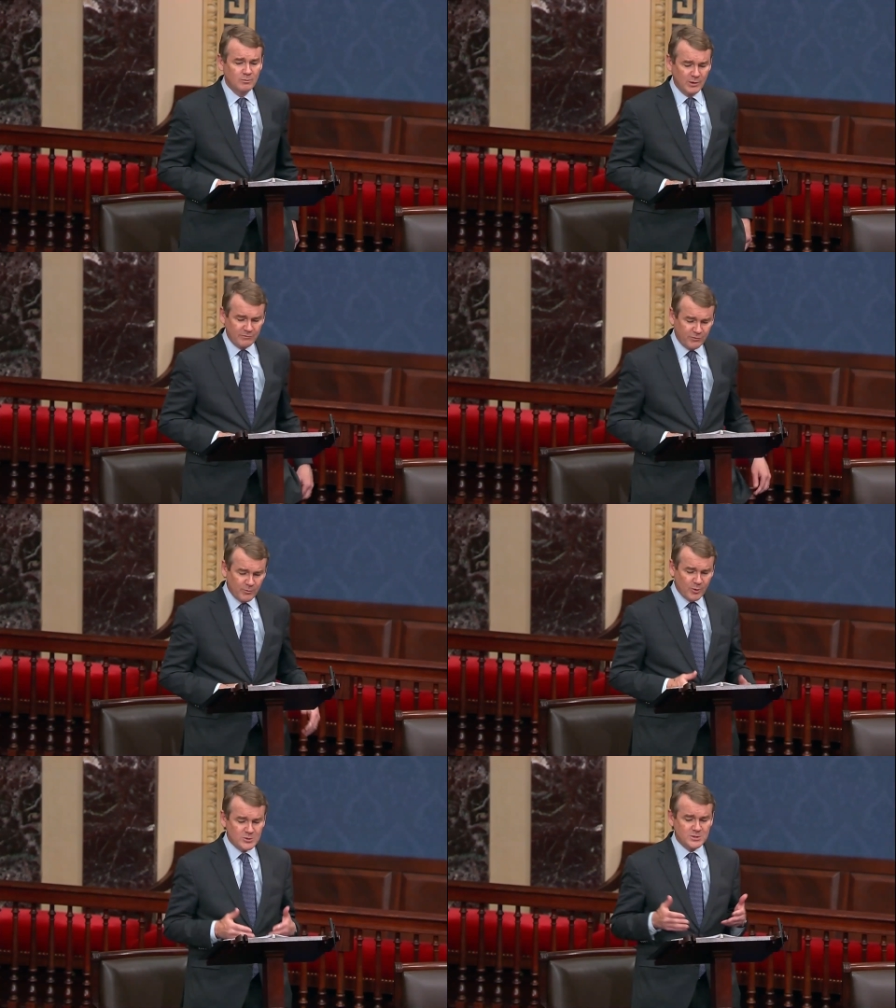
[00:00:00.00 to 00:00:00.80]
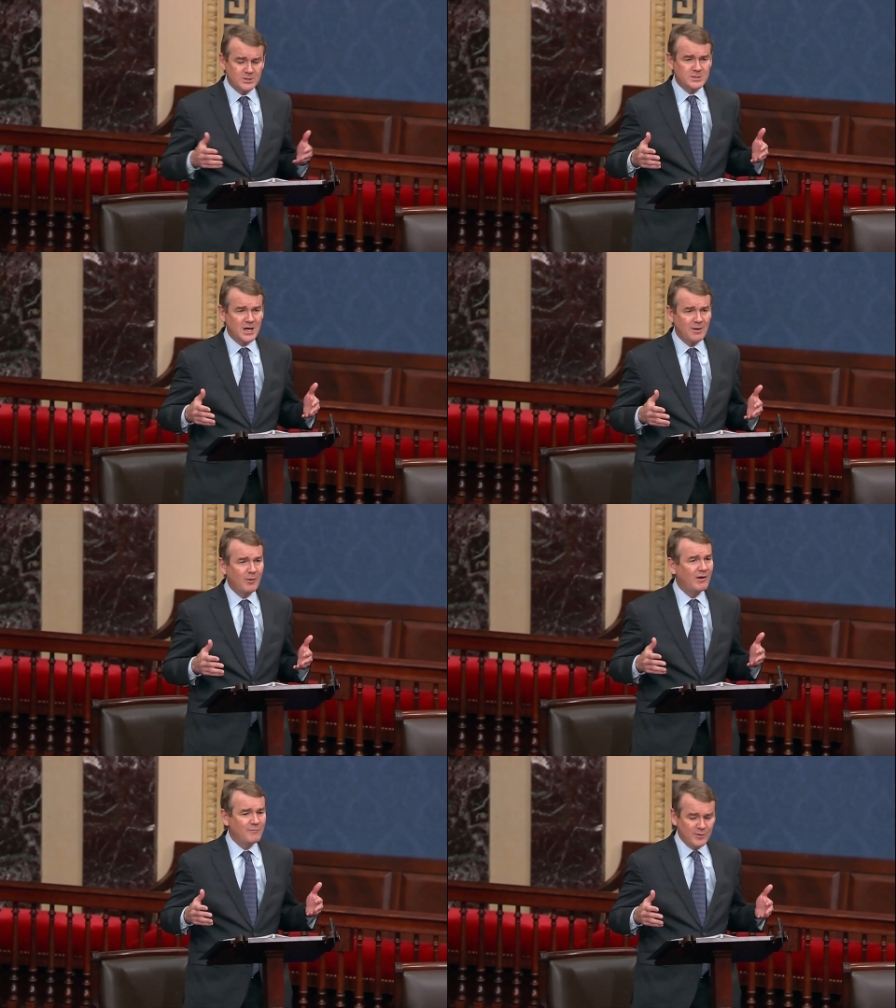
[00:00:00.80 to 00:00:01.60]
But for most of the time
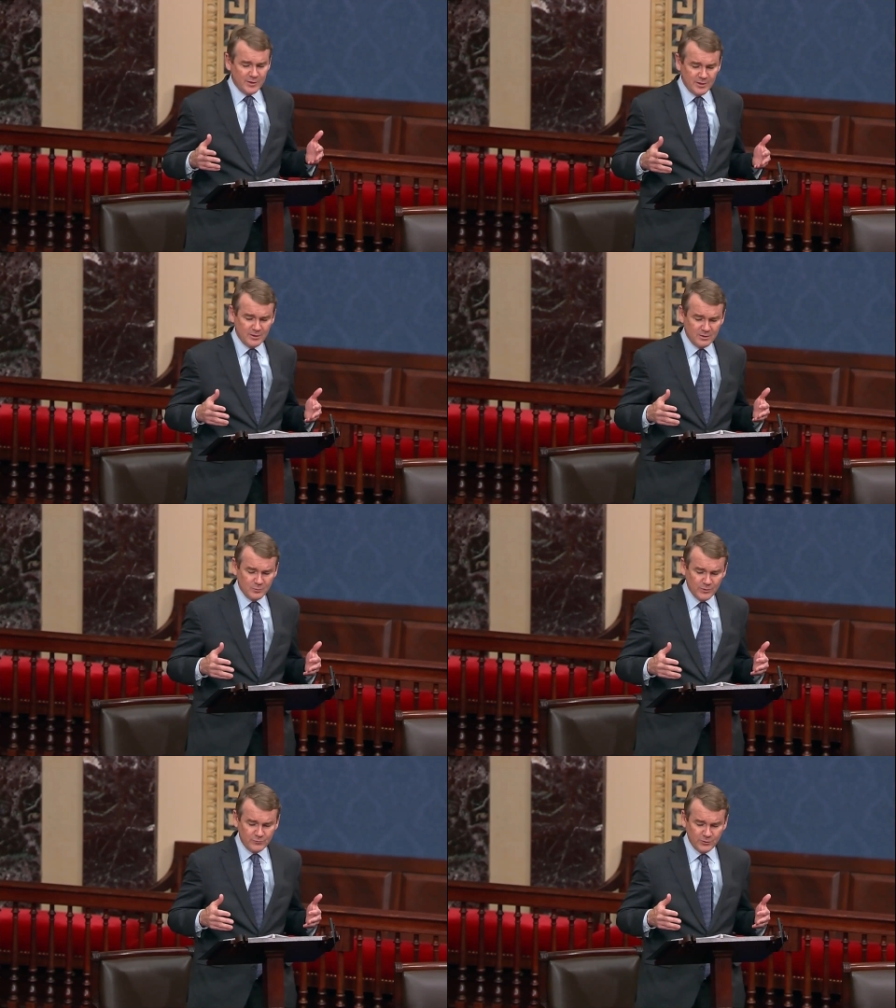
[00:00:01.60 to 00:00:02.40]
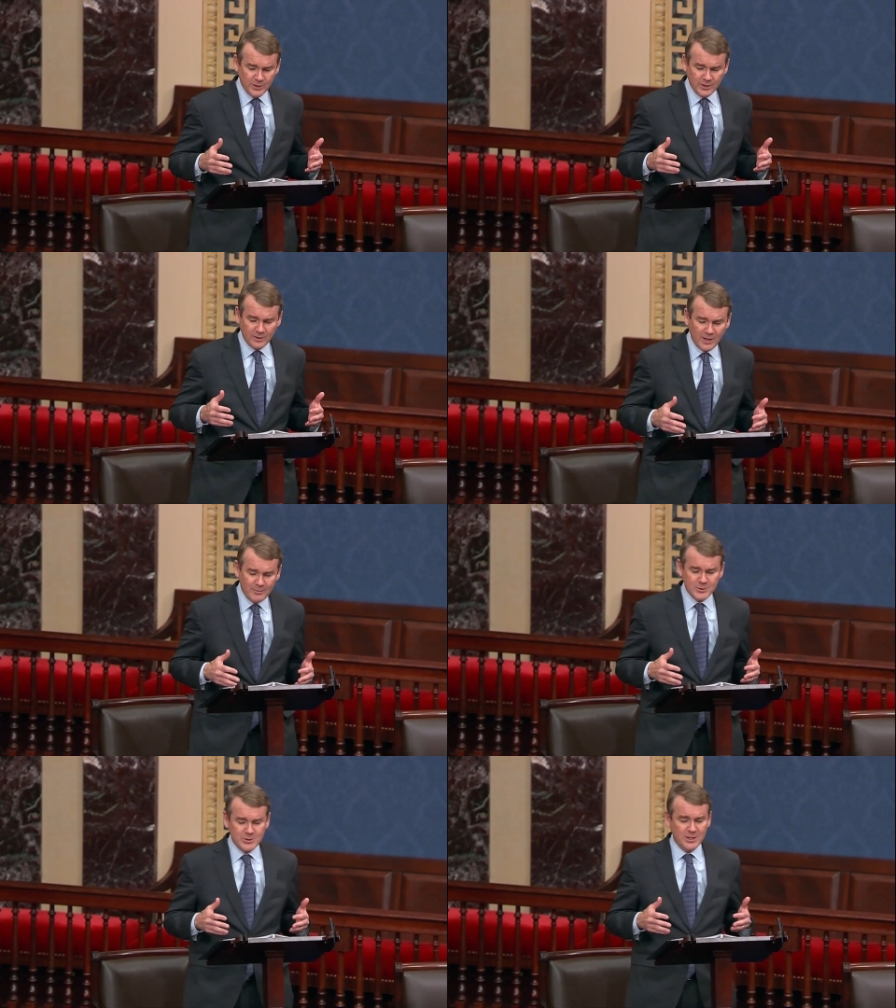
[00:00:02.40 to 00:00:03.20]
I've been here, we've treated
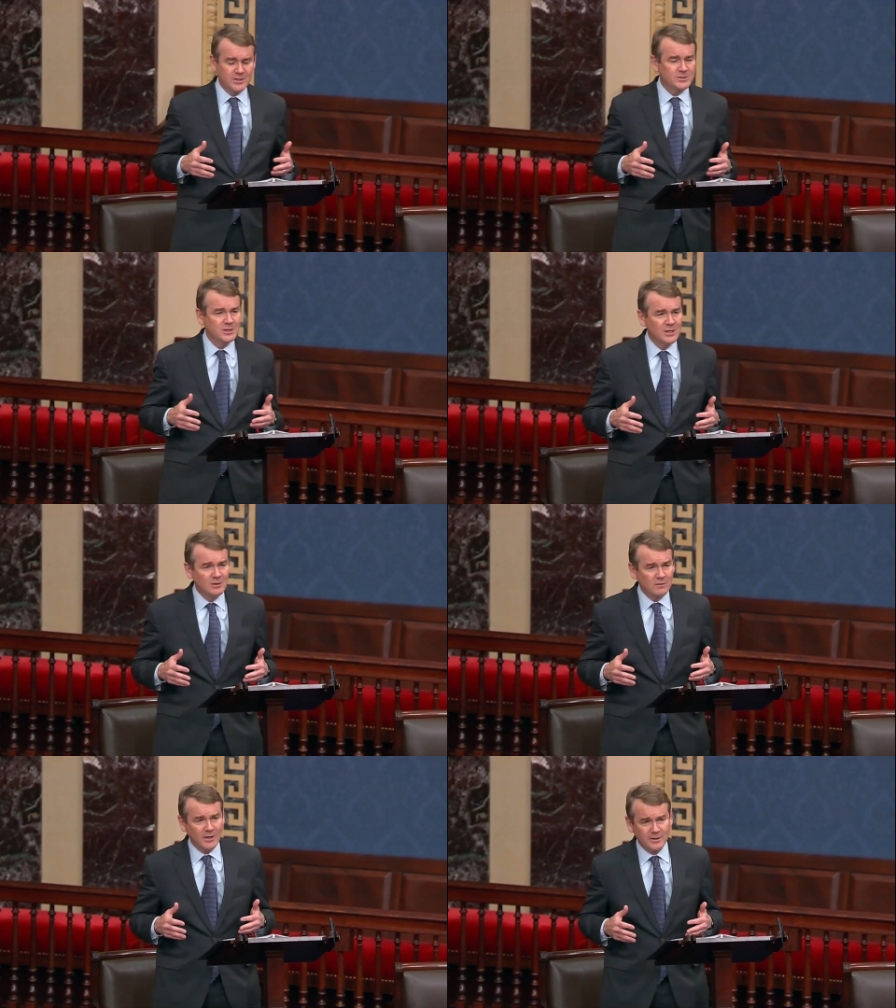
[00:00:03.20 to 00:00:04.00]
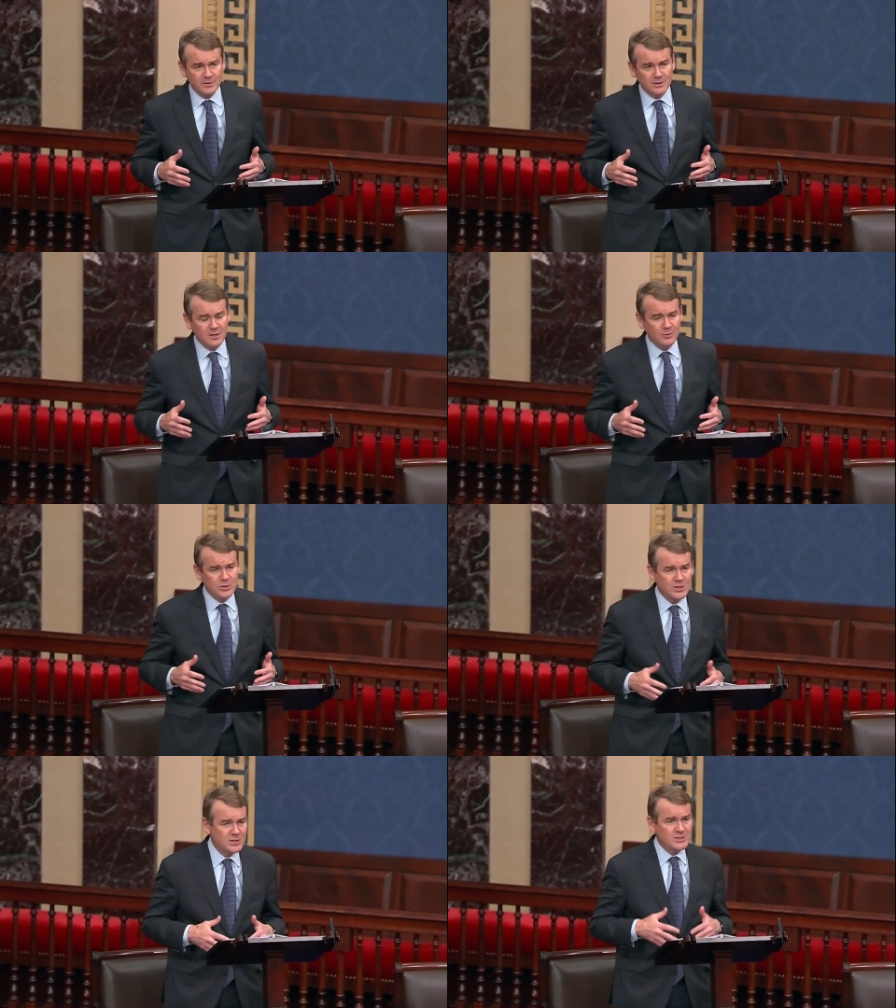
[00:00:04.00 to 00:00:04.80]
climate change like it
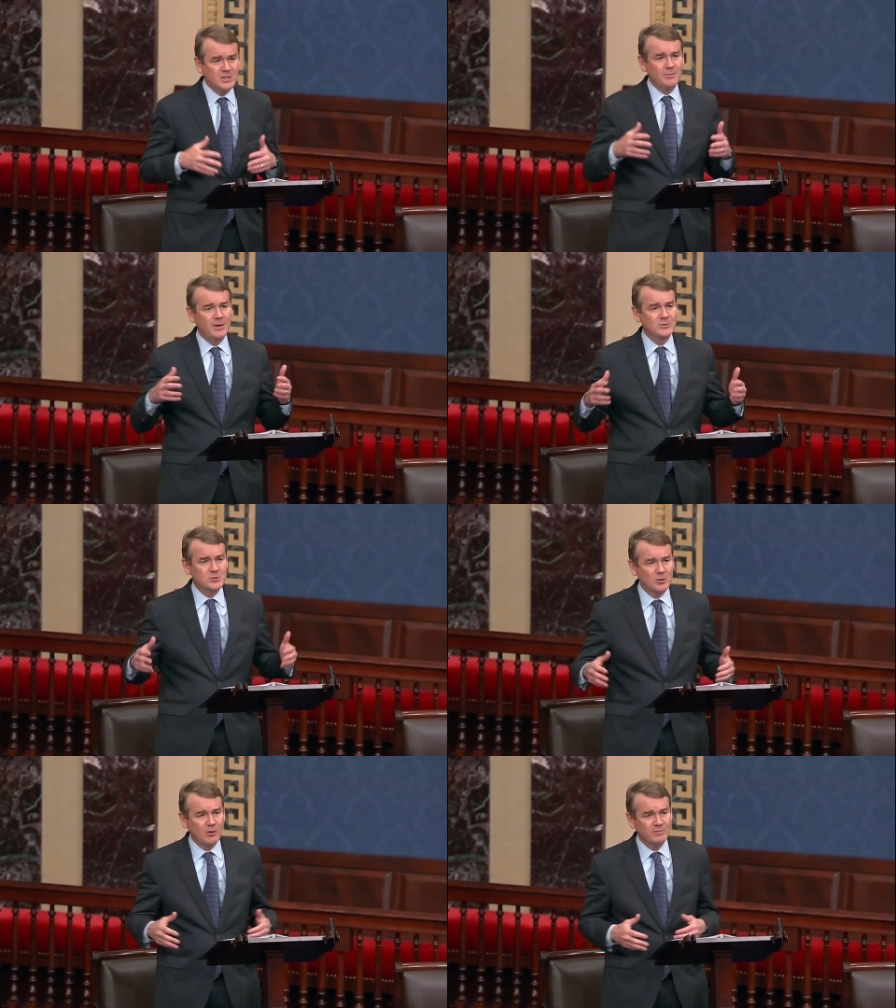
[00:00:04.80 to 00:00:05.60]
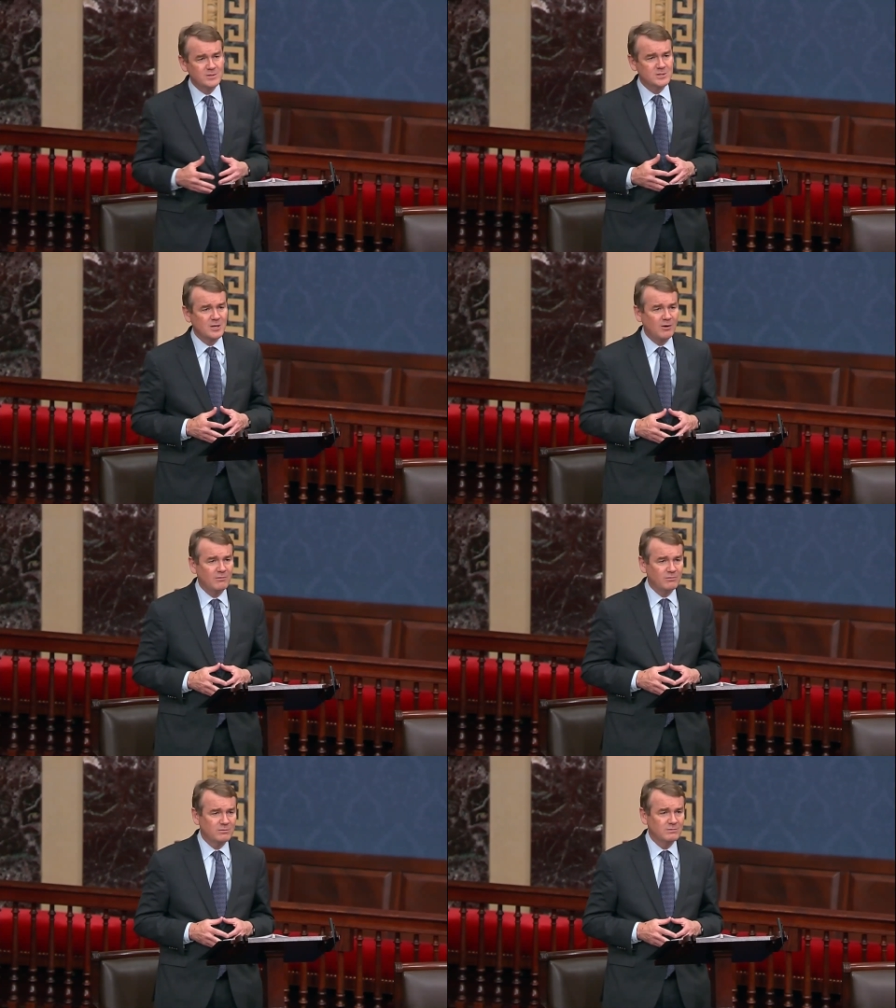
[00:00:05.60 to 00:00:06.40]
was going to somehow solve itself,